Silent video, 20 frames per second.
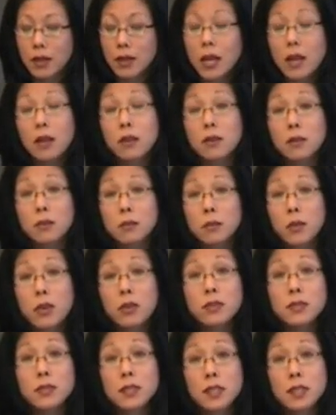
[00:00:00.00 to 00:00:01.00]
Now,
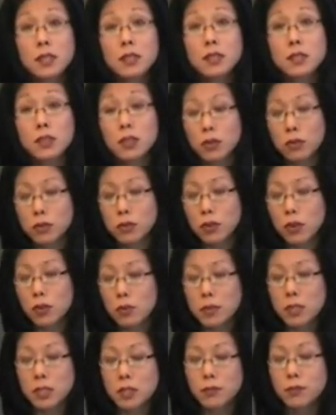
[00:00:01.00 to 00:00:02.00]
most kids don't go
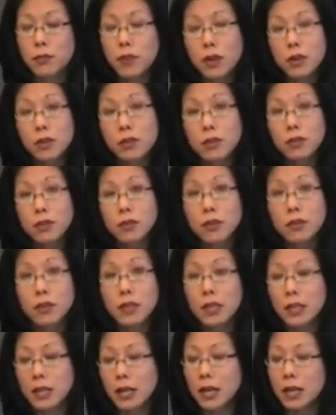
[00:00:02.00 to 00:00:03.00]
much farther
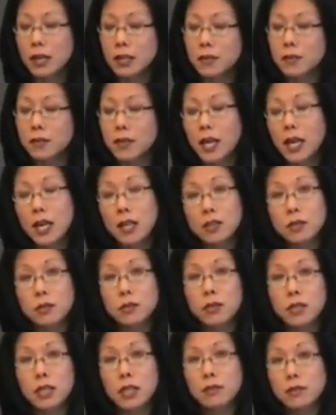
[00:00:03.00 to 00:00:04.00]
than a kind of
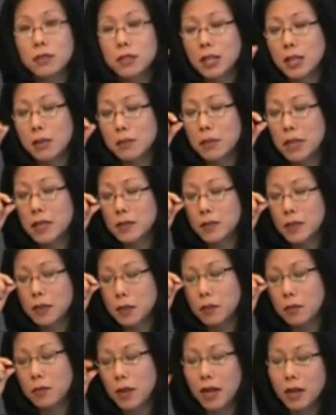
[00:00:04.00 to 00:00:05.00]
casual and everyday
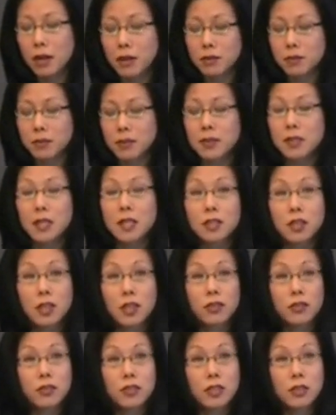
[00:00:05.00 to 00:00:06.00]
messing around with
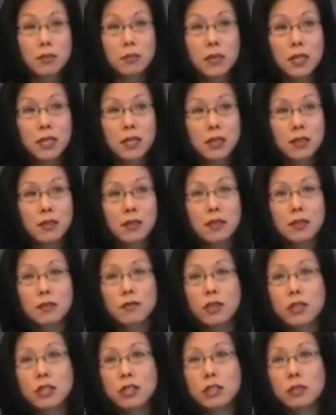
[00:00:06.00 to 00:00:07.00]
technology and media in these
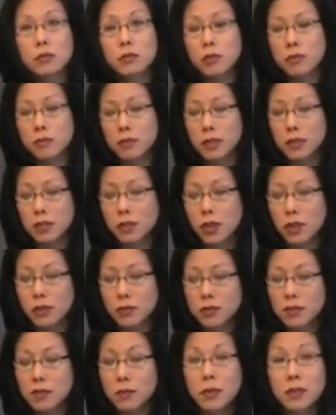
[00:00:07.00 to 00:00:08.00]
friendship-driven
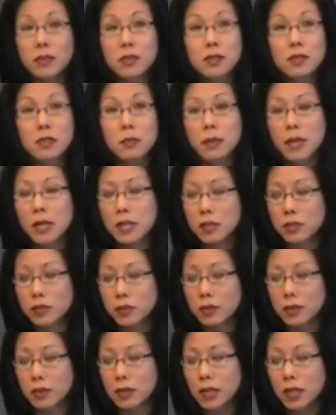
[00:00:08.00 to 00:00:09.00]
genres of
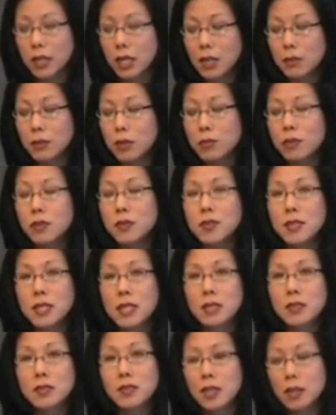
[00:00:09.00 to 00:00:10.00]
participation. But we're
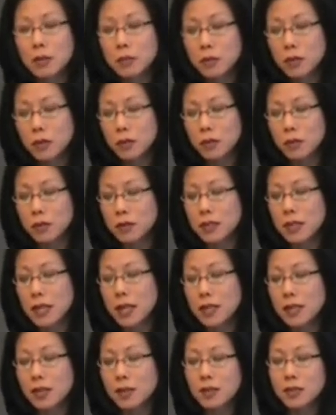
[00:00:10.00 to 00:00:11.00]
seeing some youth
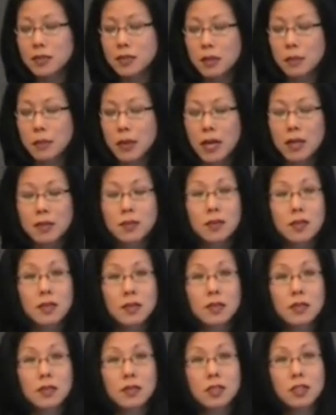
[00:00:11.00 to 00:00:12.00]
taking these
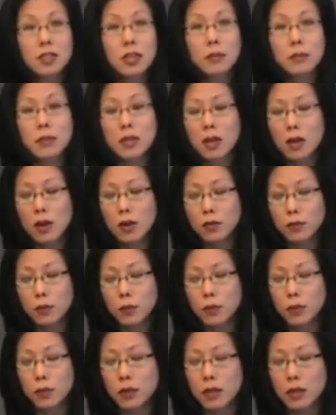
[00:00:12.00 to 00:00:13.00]
capacities as a
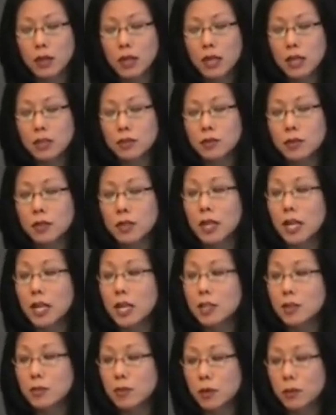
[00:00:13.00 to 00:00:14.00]
jumping-off point to
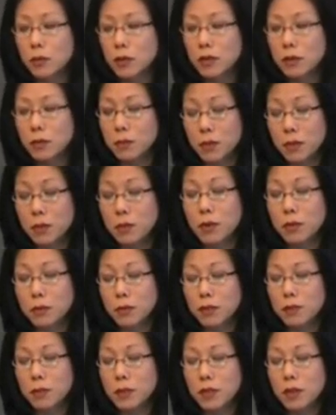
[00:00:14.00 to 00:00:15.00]
engage with, with, with what
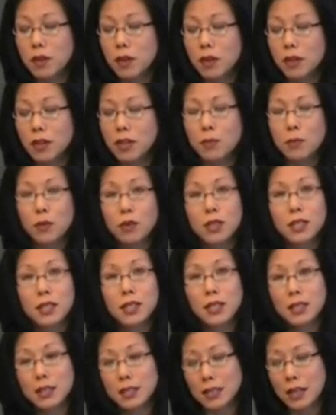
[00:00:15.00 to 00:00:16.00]
we've been calling more
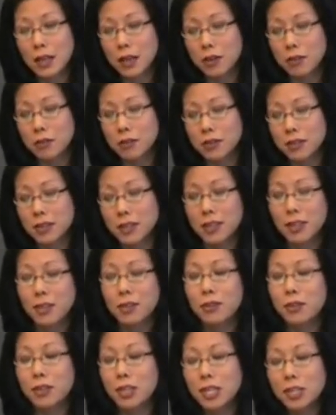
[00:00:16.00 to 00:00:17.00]
geeked out
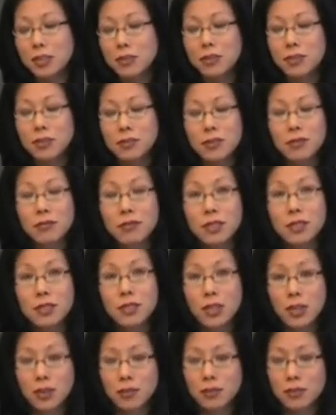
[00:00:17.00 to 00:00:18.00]
or interest-driven
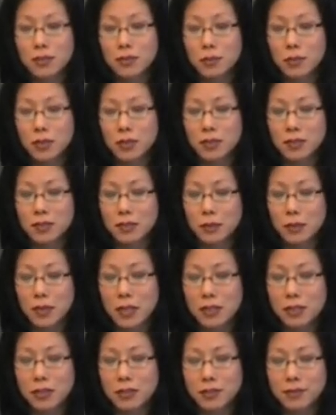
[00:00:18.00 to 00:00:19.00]
genres of
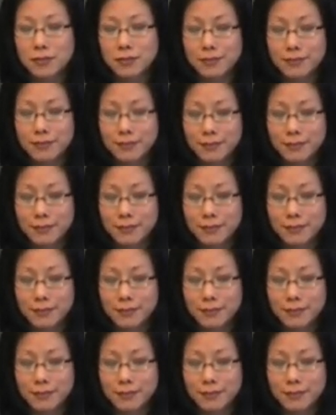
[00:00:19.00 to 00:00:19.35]
participation.